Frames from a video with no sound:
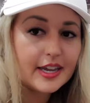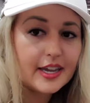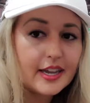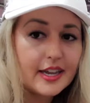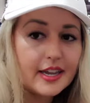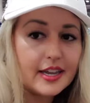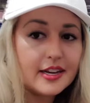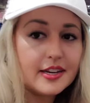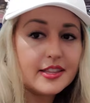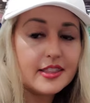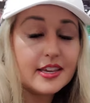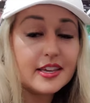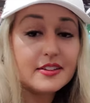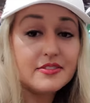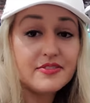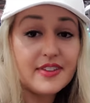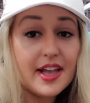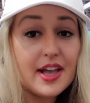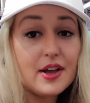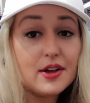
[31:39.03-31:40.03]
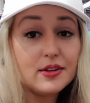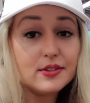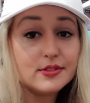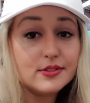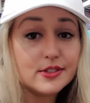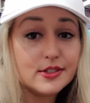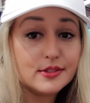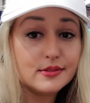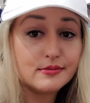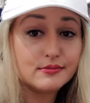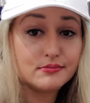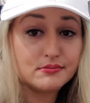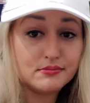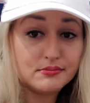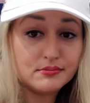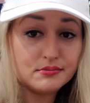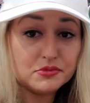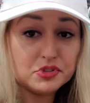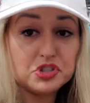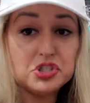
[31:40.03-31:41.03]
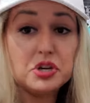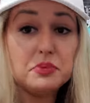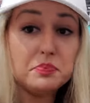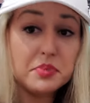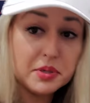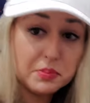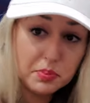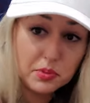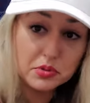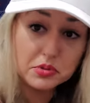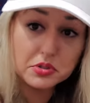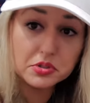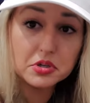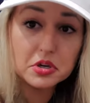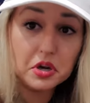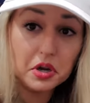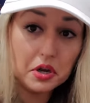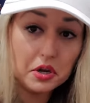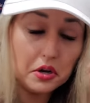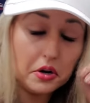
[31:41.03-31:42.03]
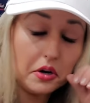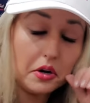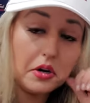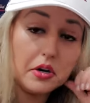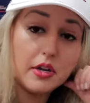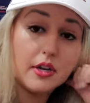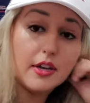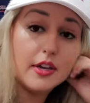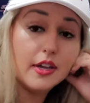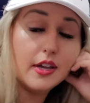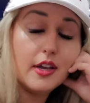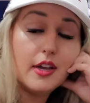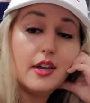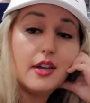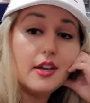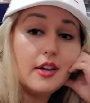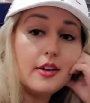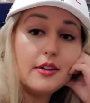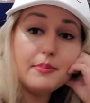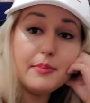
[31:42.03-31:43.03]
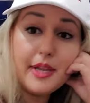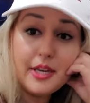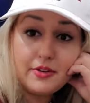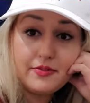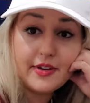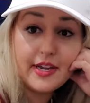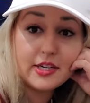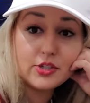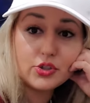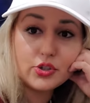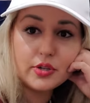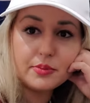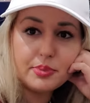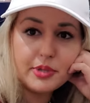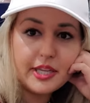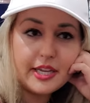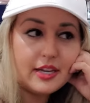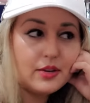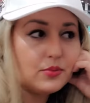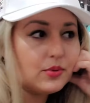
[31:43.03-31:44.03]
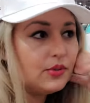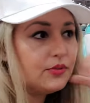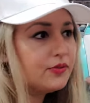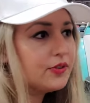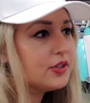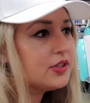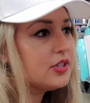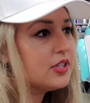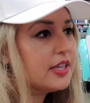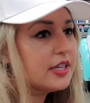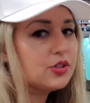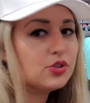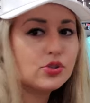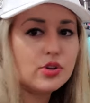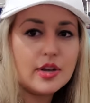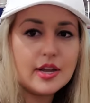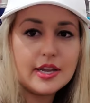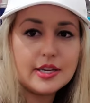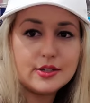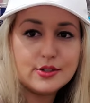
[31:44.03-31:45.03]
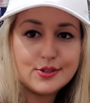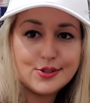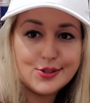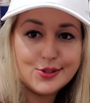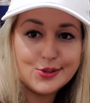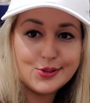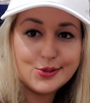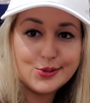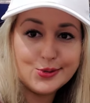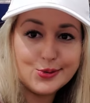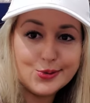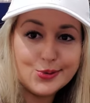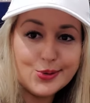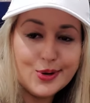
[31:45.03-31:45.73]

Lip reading: and they found the people's car manufacturing plant, well, first they tried to